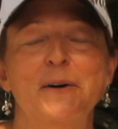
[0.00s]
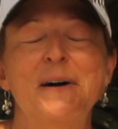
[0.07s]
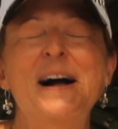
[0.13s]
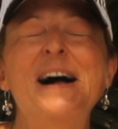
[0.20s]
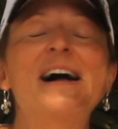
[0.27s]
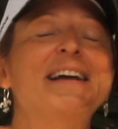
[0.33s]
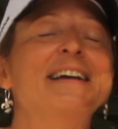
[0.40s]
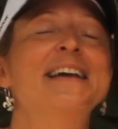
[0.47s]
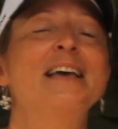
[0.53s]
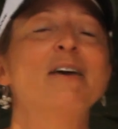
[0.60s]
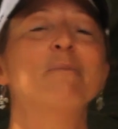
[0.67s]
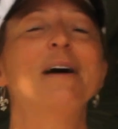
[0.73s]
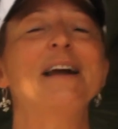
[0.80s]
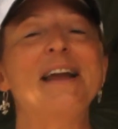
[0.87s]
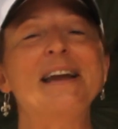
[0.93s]
Hi,
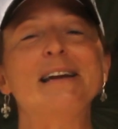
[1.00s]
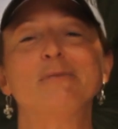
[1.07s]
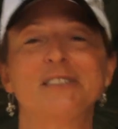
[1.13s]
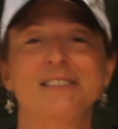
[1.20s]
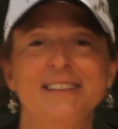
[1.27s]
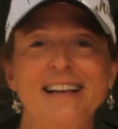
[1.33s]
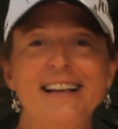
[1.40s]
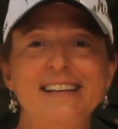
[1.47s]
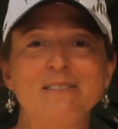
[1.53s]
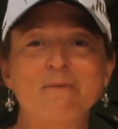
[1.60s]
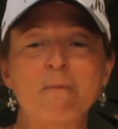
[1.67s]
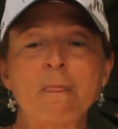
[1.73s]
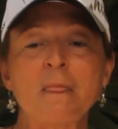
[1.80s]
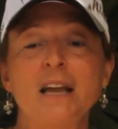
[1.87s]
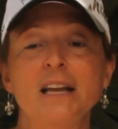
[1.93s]
my name's Lee.
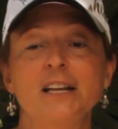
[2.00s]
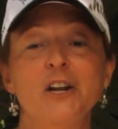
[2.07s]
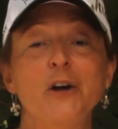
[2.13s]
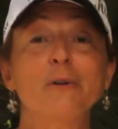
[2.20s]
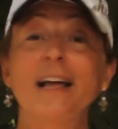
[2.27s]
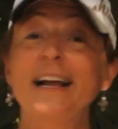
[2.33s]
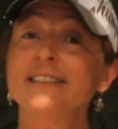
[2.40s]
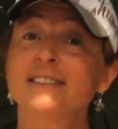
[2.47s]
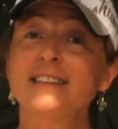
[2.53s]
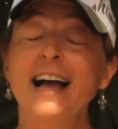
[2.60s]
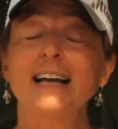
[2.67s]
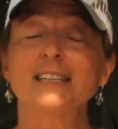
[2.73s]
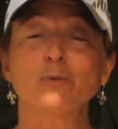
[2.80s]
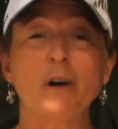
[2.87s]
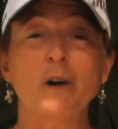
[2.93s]
You know, last
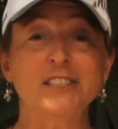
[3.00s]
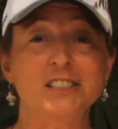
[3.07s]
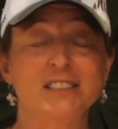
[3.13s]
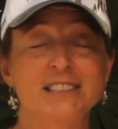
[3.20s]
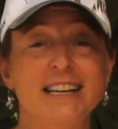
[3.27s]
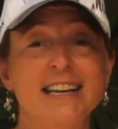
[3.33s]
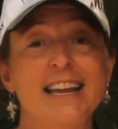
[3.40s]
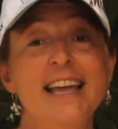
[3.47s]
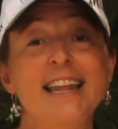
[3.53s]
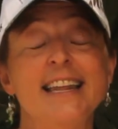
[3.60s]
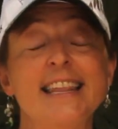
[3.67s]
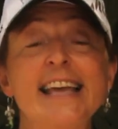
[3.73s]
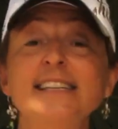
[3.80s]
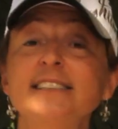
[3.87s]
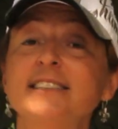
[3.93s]
night I was watching CNN
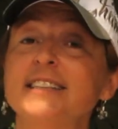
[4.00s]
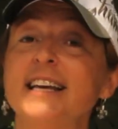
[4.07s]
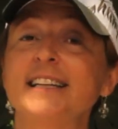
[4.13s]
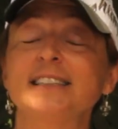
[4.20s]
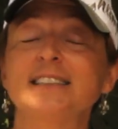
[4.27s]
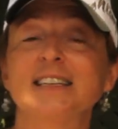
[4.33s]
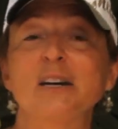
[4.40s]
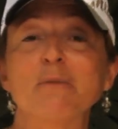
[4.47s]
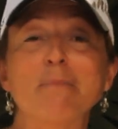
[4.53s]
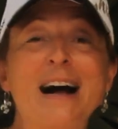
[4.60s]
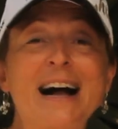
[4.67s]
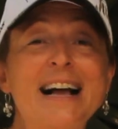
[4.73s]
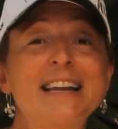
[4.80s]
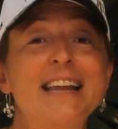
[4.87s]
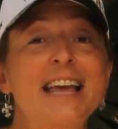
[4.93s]
and they said that the
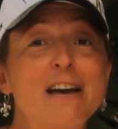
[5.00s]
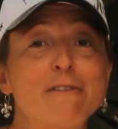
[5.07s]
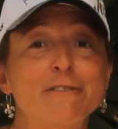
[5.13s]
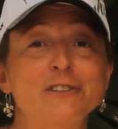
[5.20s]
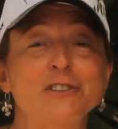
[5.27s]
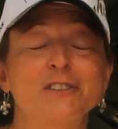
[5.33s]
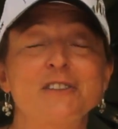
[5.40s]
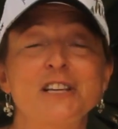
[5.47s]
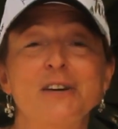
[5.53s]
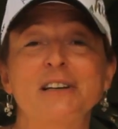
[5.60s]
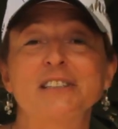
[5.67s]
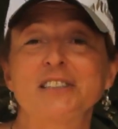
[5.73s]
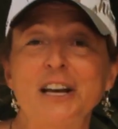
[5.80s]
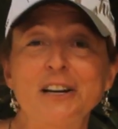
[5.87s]
combined efforts of the U.S.